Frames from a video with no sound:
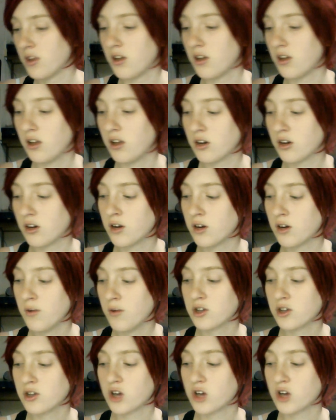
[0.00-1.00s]
You're going to want a
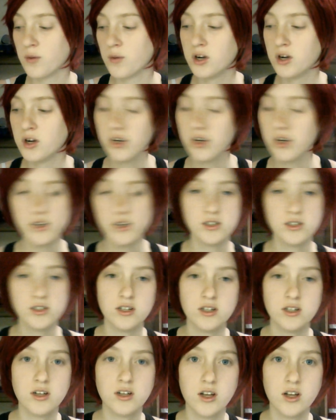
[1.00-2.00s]
sharpener
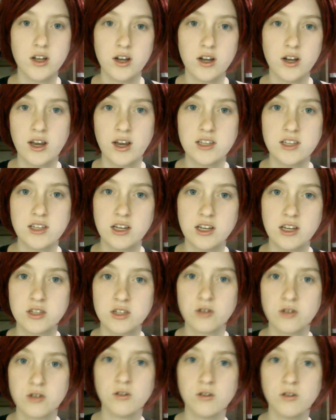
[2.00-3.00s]
in case it gets
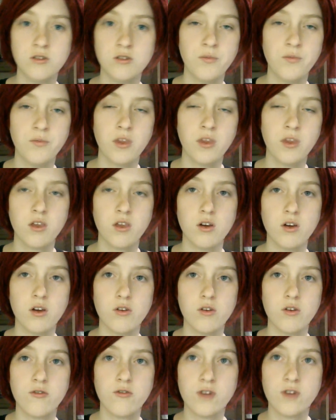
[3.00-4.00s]
dull.
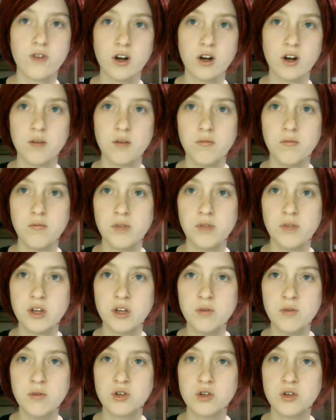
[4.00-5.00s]
For a good
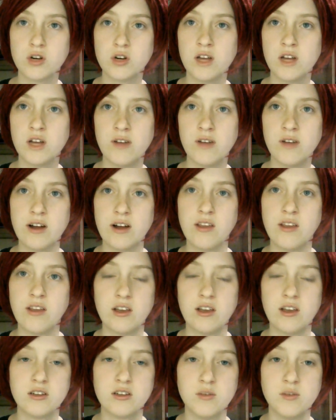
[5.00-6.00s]
majority of it, I like it
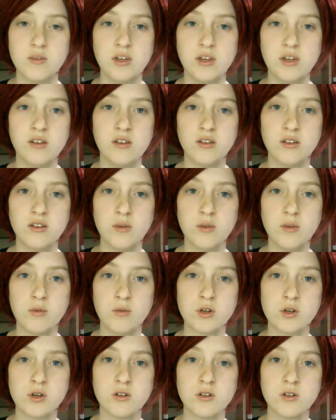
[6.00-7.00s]
to be a little bit more
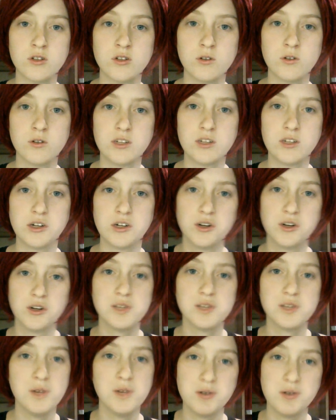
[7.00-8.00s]
dull so it doesn't hurt as
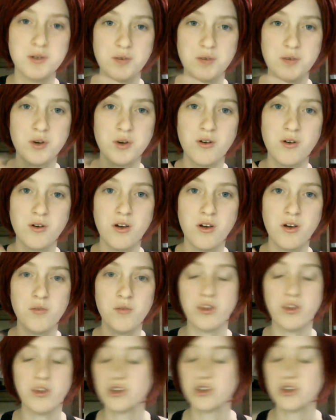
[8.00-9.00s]
much when you put it on, but
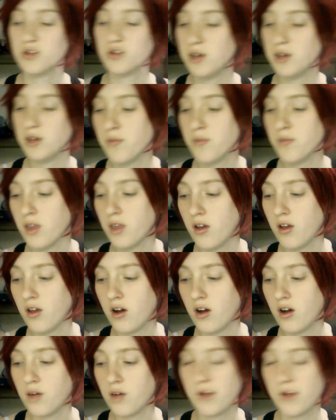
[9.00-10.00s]
that's just me.
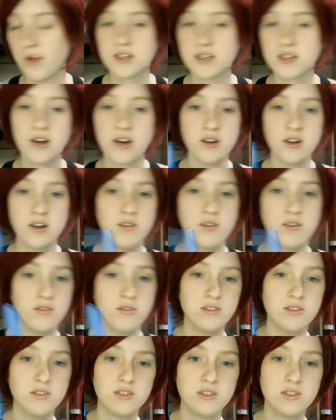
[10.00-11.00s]
Mascara,
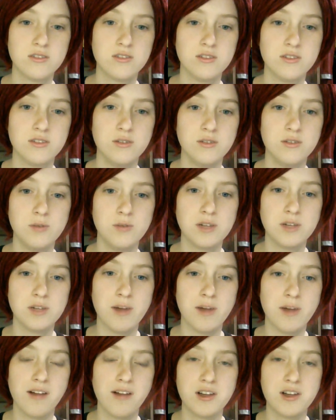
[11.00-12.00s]
because my
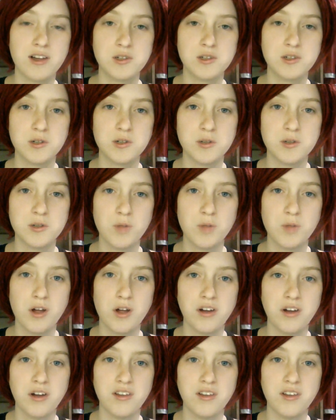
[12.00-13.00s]
eyelashes are so blonde
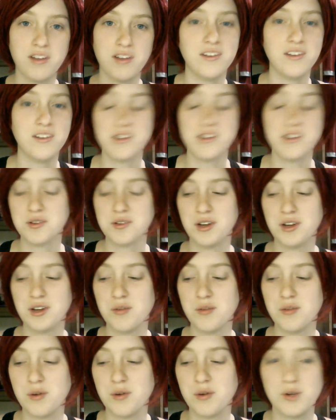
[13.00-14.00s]
that it doesn't really help very
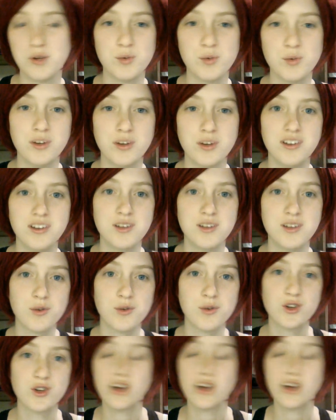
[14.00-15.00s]
much, but it's worth a
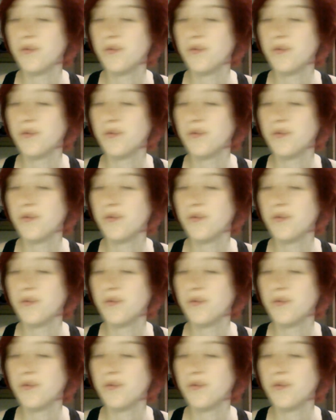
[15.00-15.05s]
shot.